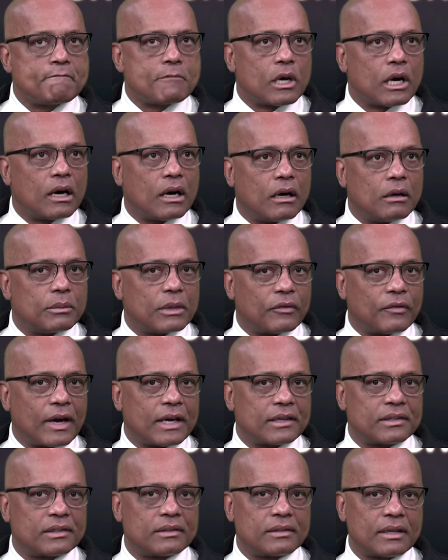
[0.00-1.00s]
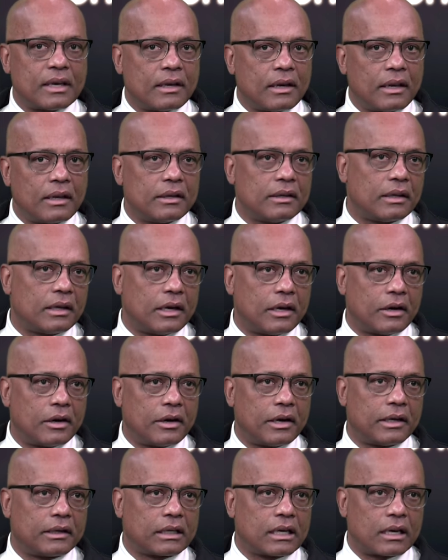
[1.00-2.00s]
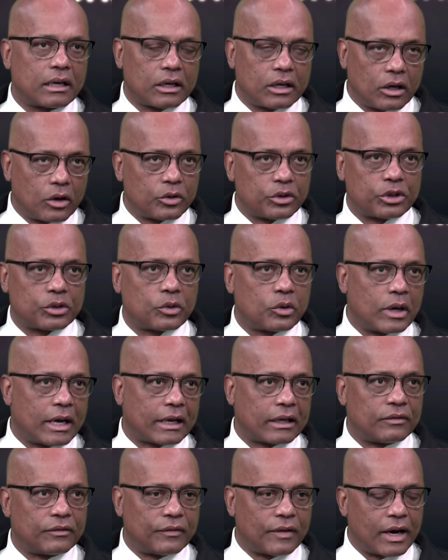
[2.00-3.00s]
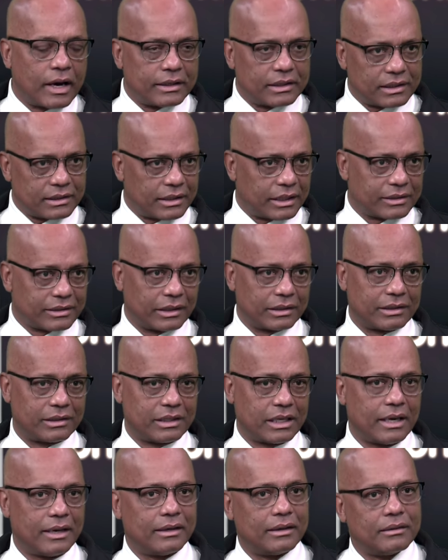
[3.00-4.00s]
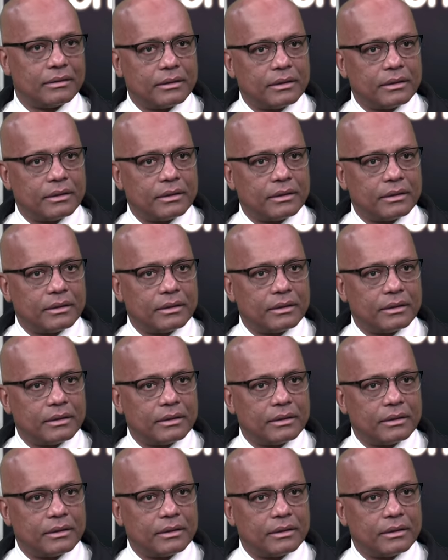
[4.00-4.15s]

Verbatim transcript: If I sit here and kind of go through, I can find 6 to 10